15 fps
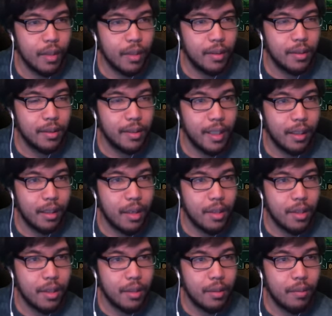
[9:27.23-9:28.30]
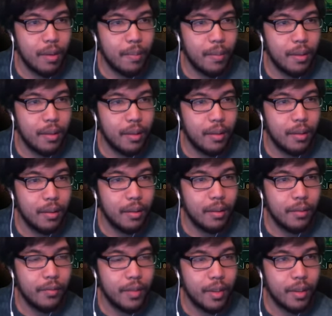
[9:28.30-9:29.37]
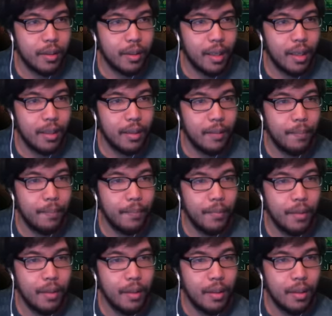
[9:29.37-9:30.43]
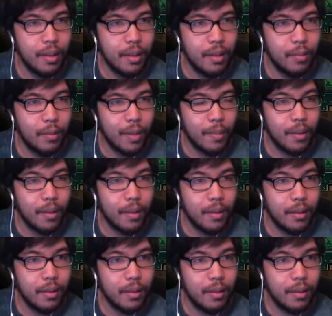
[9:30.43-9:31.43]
Stake Launcher, weapon. Fish Hook Item, weapon.